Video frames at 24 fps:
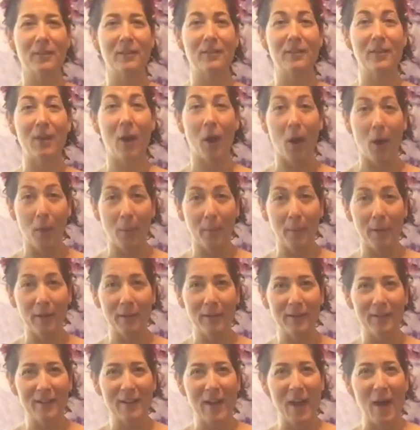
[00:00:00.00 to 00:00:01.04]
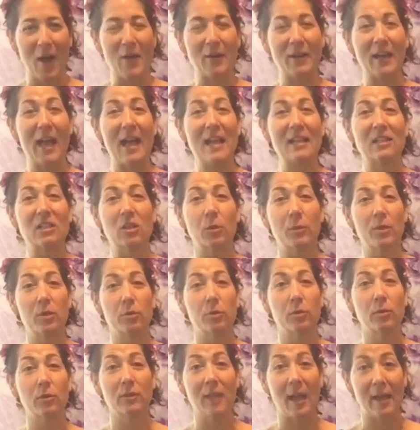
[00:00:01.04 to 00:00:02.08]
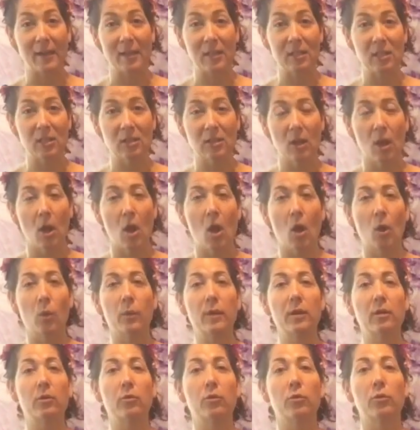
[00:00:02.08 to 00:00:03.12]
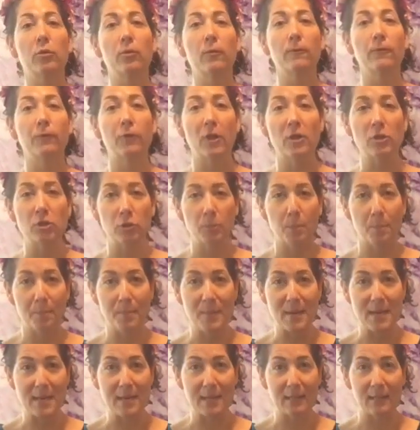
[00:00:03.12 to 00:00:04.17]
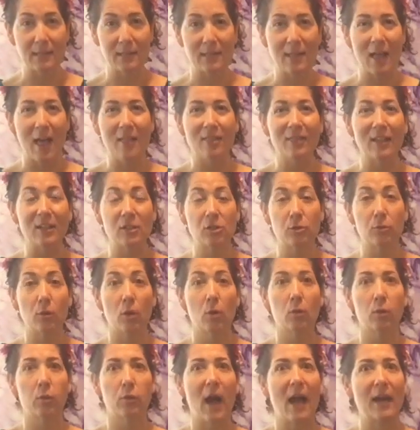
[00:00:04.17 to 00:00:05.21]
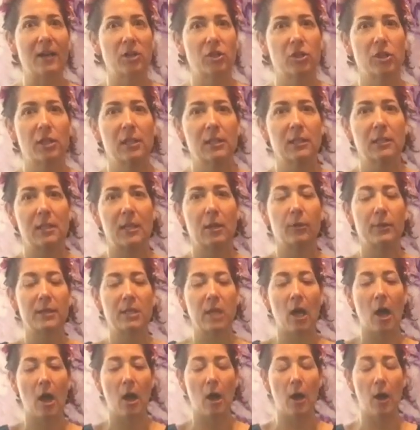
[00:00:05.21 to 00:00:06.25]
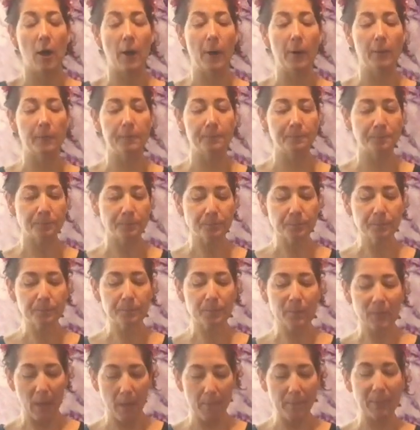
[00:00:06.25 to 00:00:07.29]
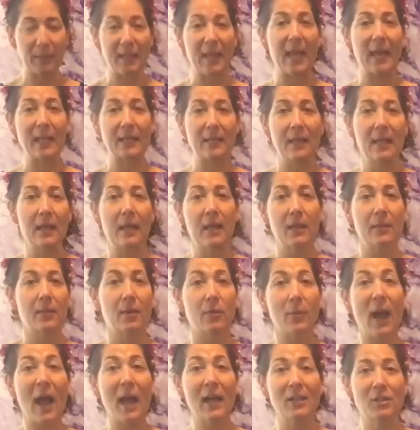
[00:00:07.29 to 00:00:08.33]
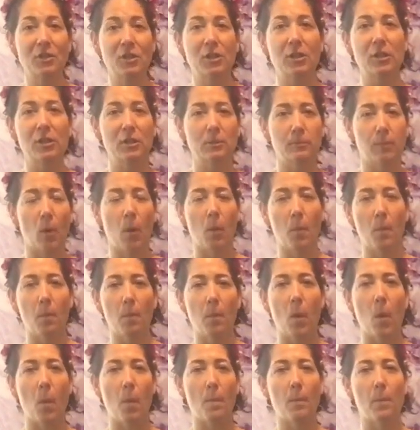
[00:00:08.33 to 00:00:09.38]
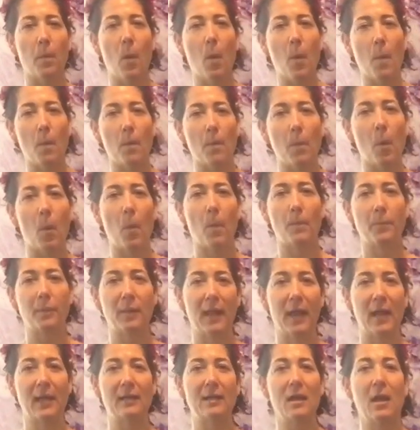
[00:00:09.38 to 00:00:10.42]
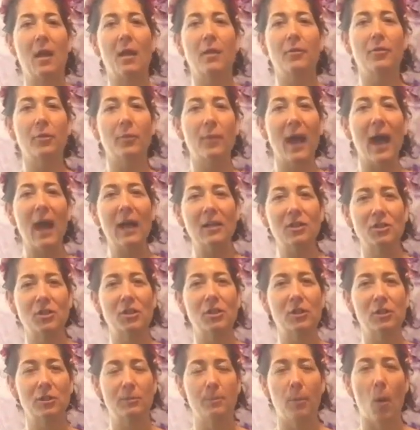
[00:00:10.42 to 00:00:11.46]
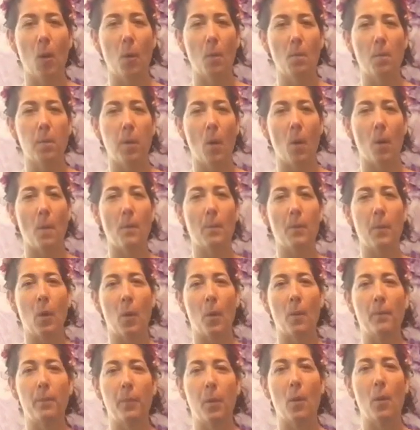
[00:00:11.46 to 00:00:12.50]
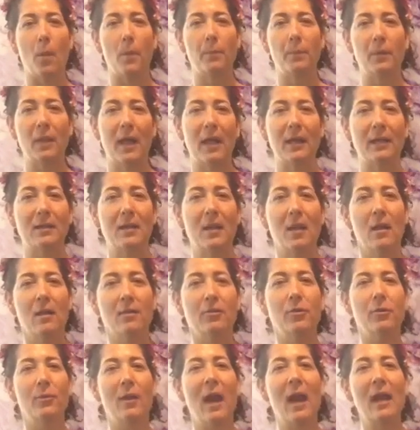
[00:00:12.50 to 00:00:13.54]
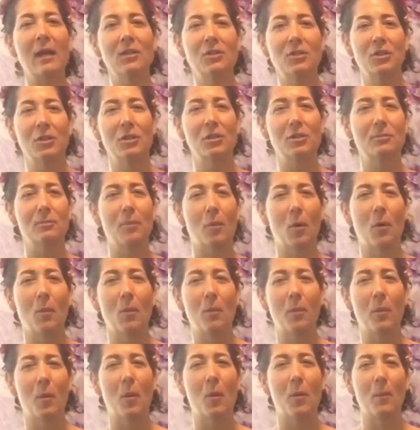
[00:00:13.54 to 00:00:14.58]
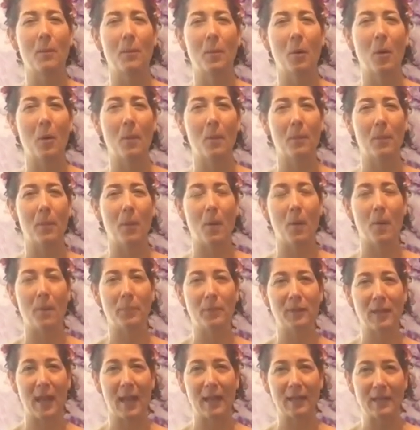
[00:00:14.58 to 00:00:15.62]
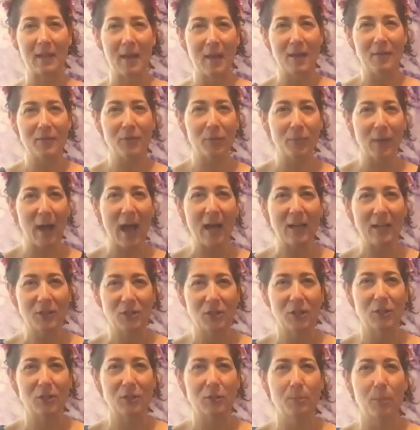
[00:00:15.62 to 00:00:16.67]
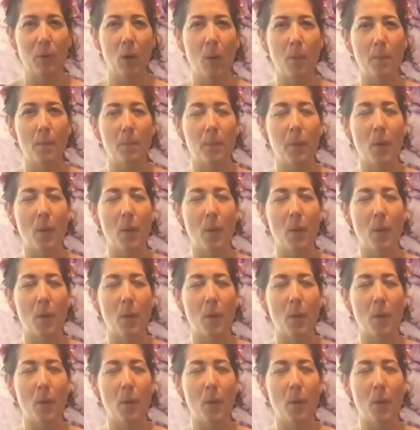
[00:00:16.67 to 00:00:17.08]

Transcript: Yum. Okay, so we grew lettuce, we grew French beans. Let's grow radishes. Here we go. Plant the radishes. Bo, bo, bo, bo. Plant the radishes. Bo, bo, bo, bo. Plant the radishes. Bo, bo, bo, bo. Plant the radishes. Bo,